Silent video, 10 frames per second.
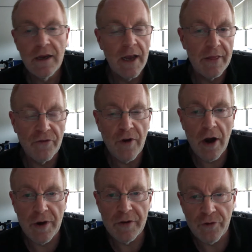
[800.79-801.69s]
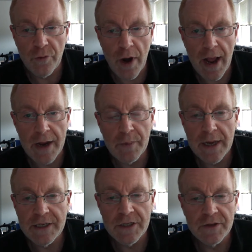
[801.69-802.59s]
and the far infrared
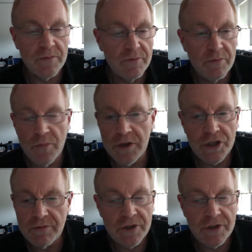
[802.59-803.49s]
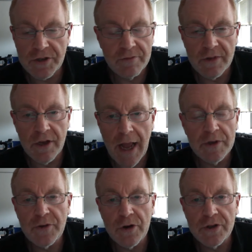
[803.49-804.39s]
places which just the
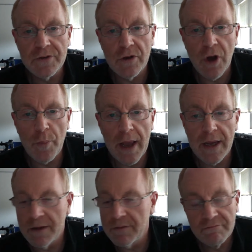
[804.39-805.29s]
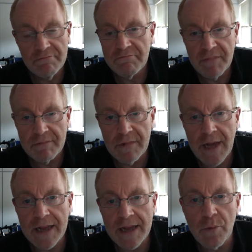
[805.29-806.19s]
atmosphere is opaque,
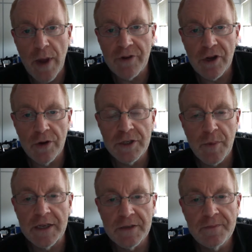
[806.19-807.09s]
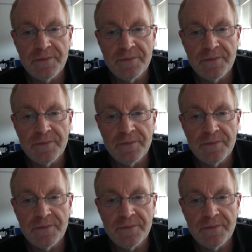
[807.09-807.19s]
that's it. We have to go into space.